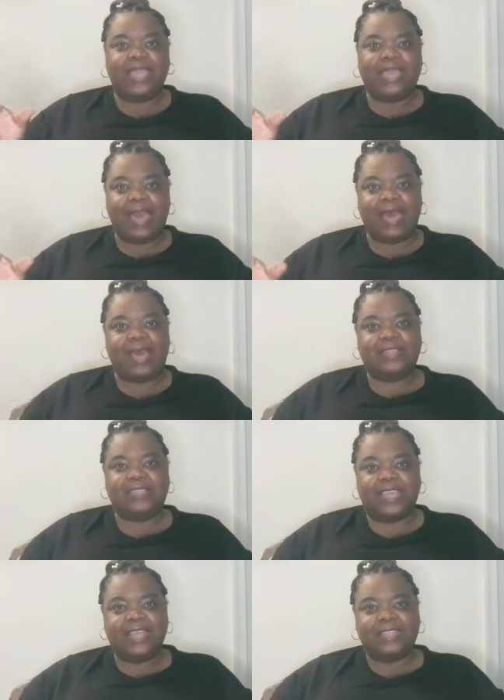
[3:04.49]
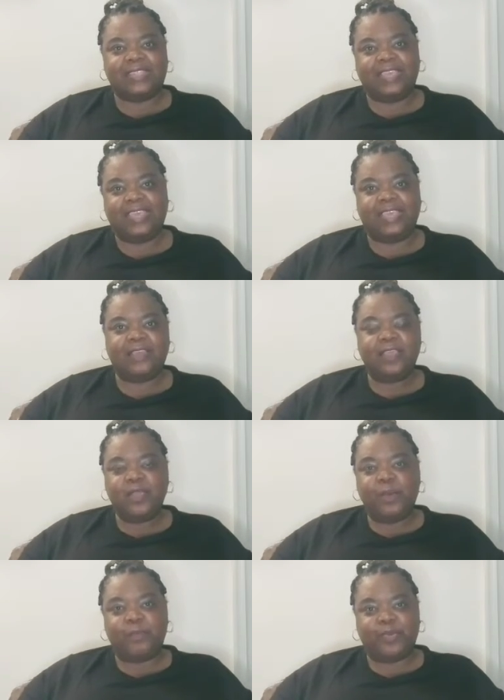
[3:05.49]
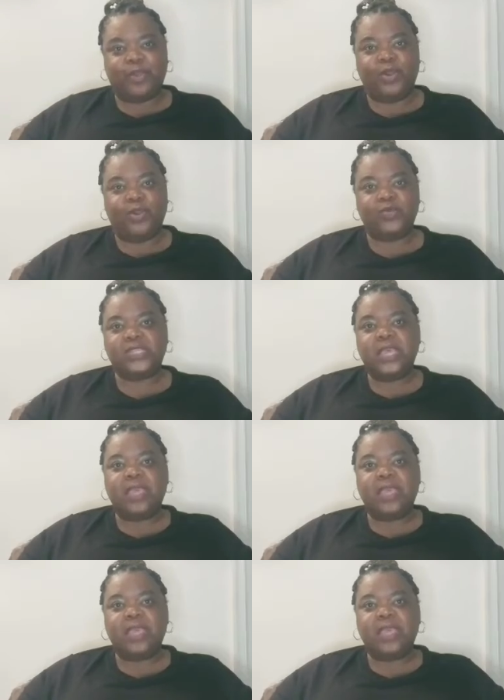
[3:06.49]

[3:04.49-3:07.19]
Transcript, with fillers: cons and 10 pros.